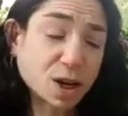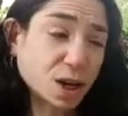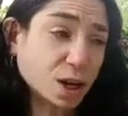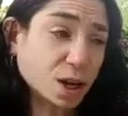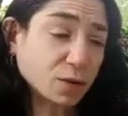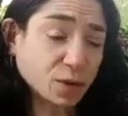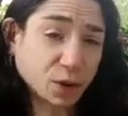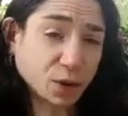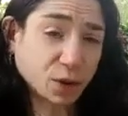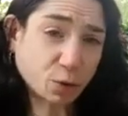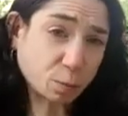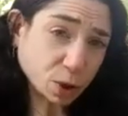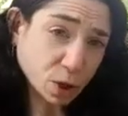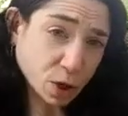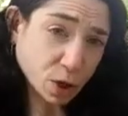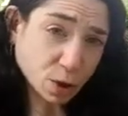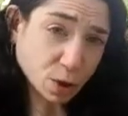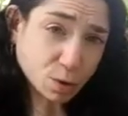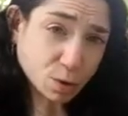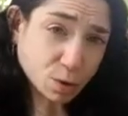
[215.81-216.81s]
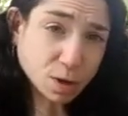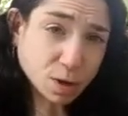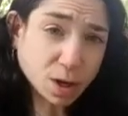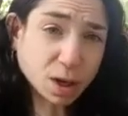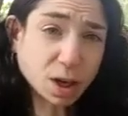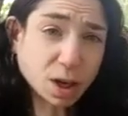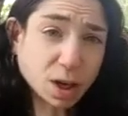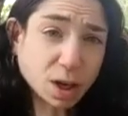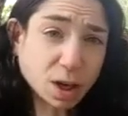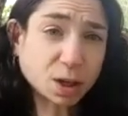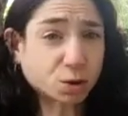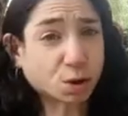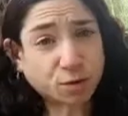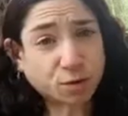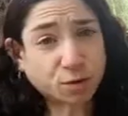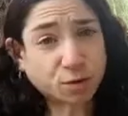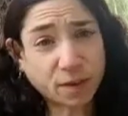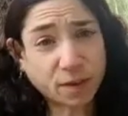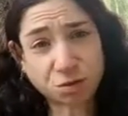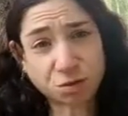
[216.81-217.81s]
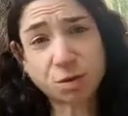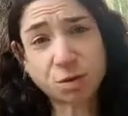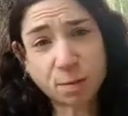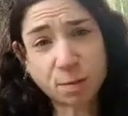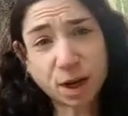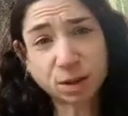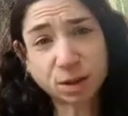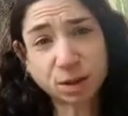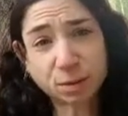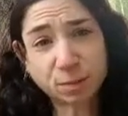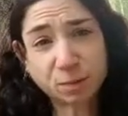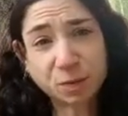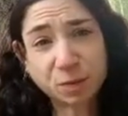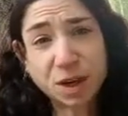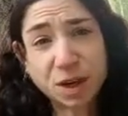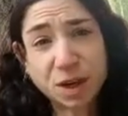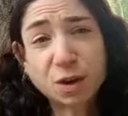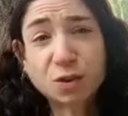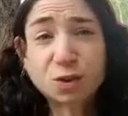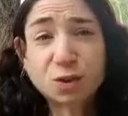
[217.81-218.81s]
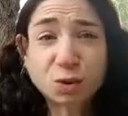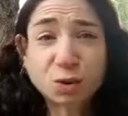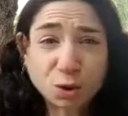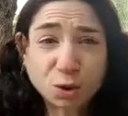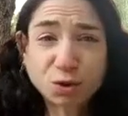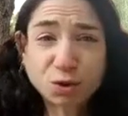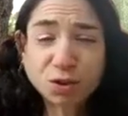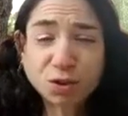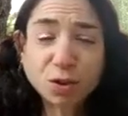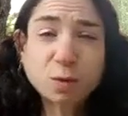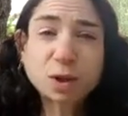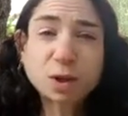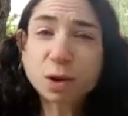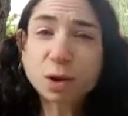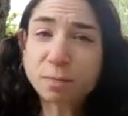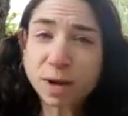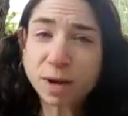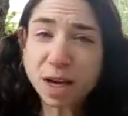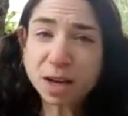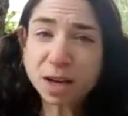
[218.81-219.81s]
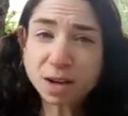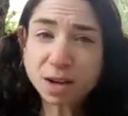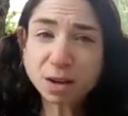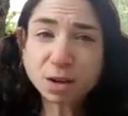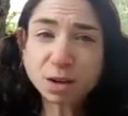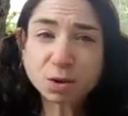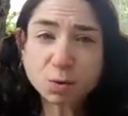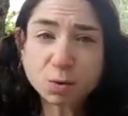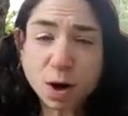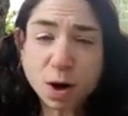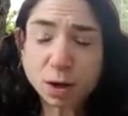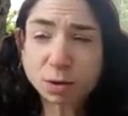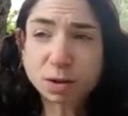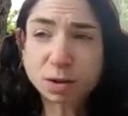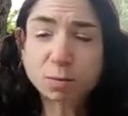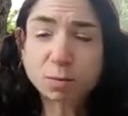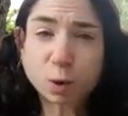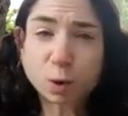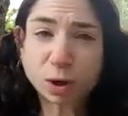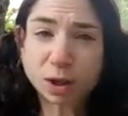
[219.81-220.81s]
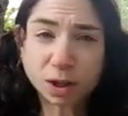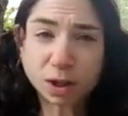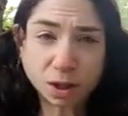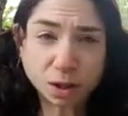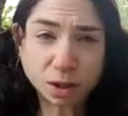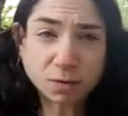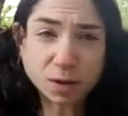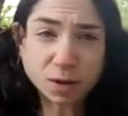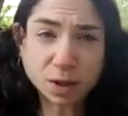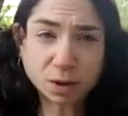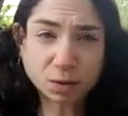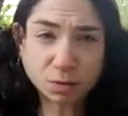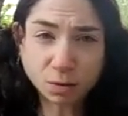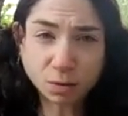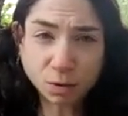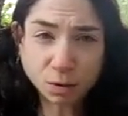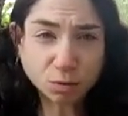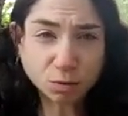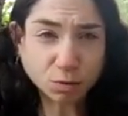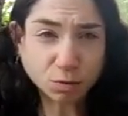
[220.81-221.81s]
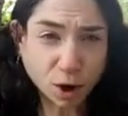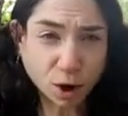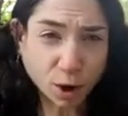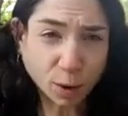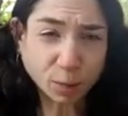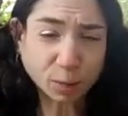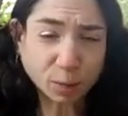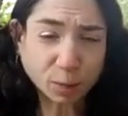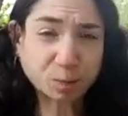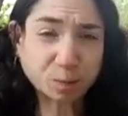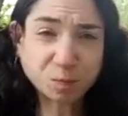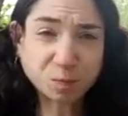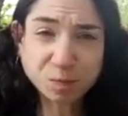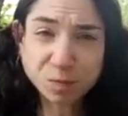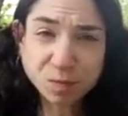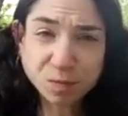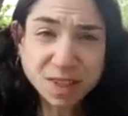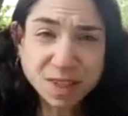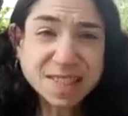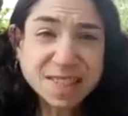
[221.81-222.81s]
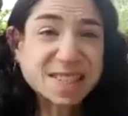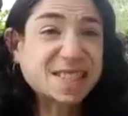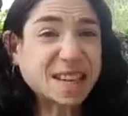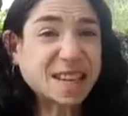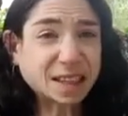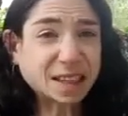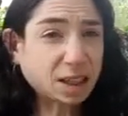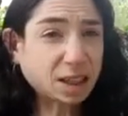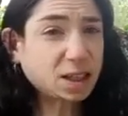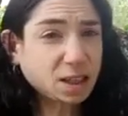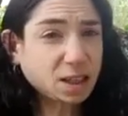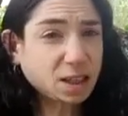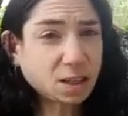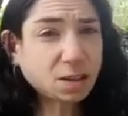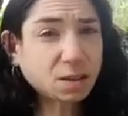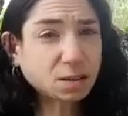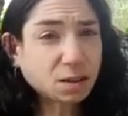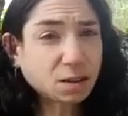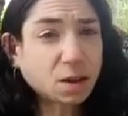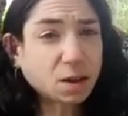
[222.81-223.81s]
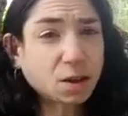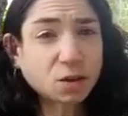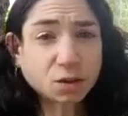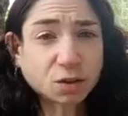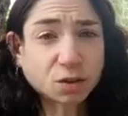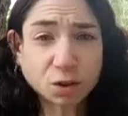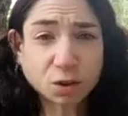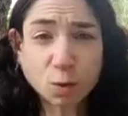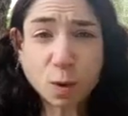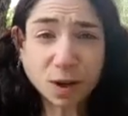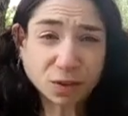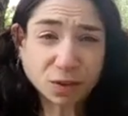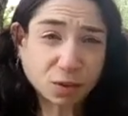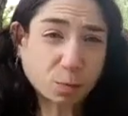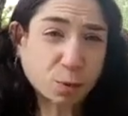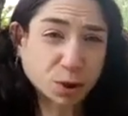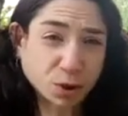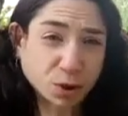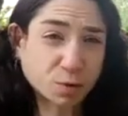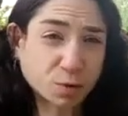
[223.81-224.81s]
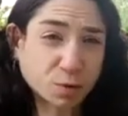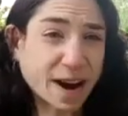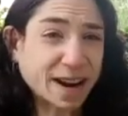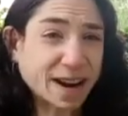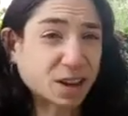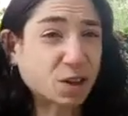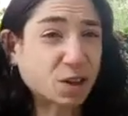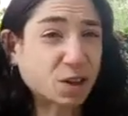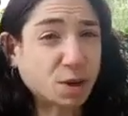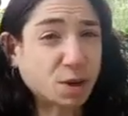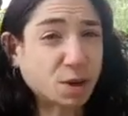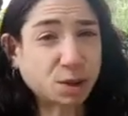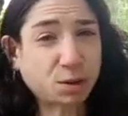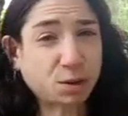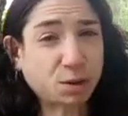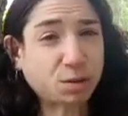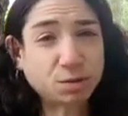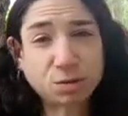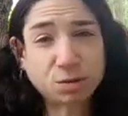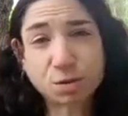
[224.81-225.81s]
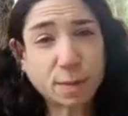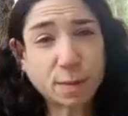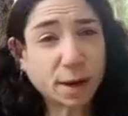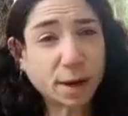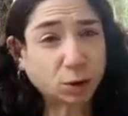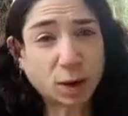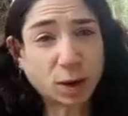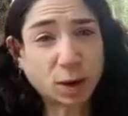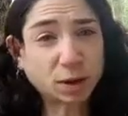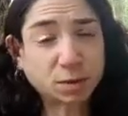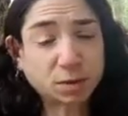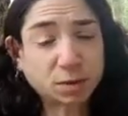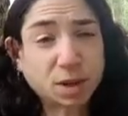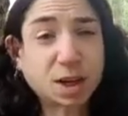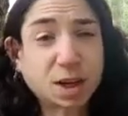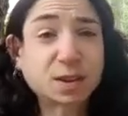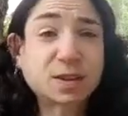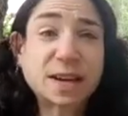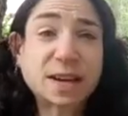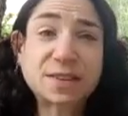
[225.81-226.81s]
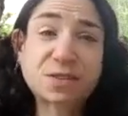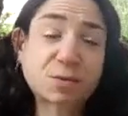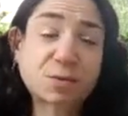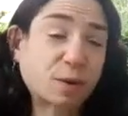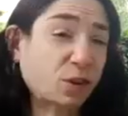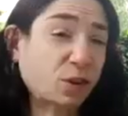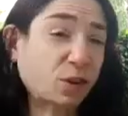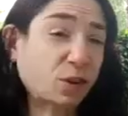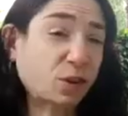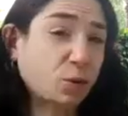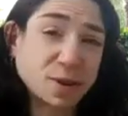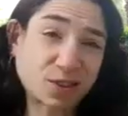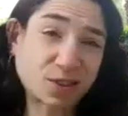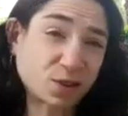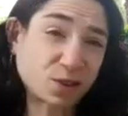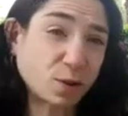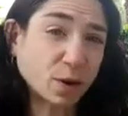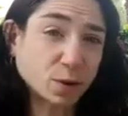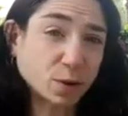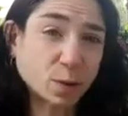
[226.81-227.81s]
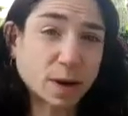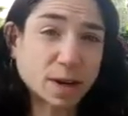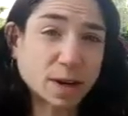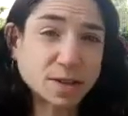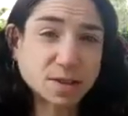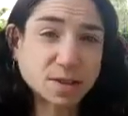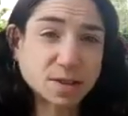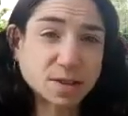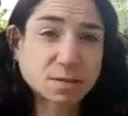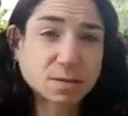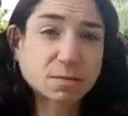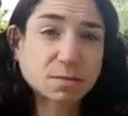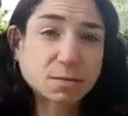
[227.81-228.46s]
If it's below, it'll cook faster on the bottom. So usually when you're baking, you want more even, steady heat. So you want to put the rack in the middle, no matter what, unless the recipe tells you otherwise.